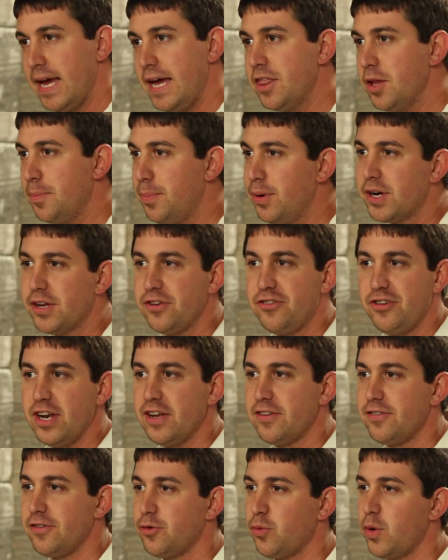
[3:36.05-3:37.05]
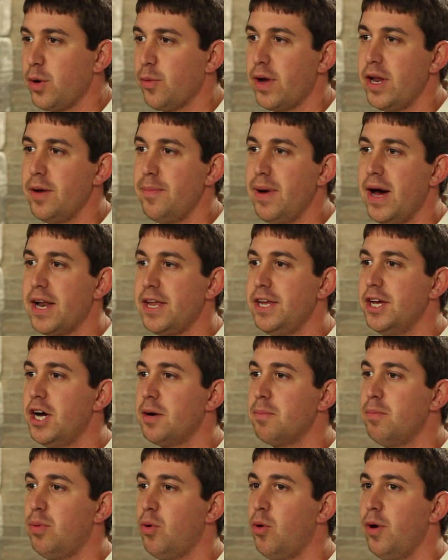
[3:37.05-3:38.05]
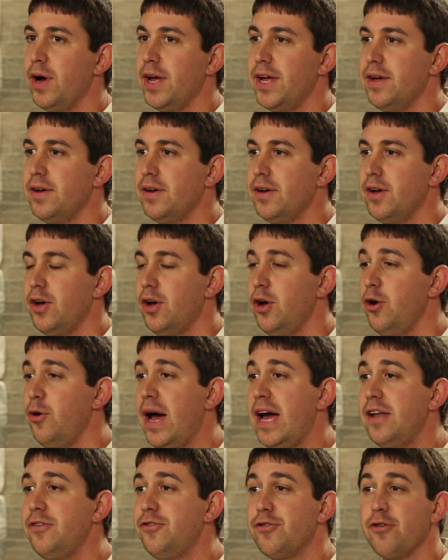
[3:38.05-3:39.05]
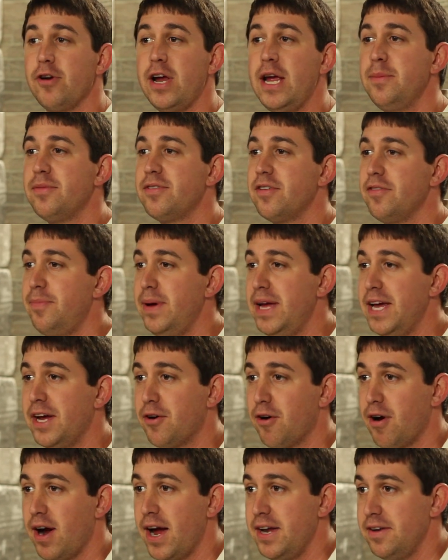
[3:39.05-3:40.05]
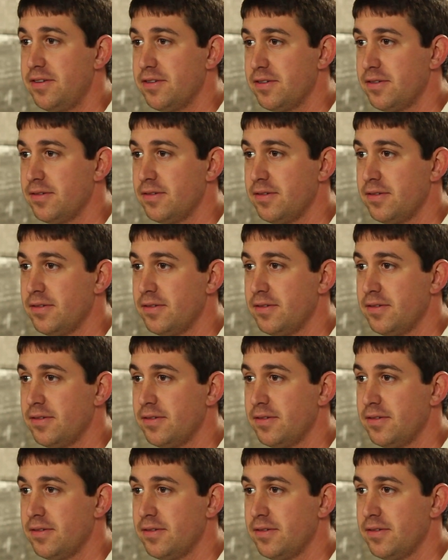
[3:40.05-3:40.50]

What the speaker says: In the book of Genesis, we read about a young boy who had dreams of being great.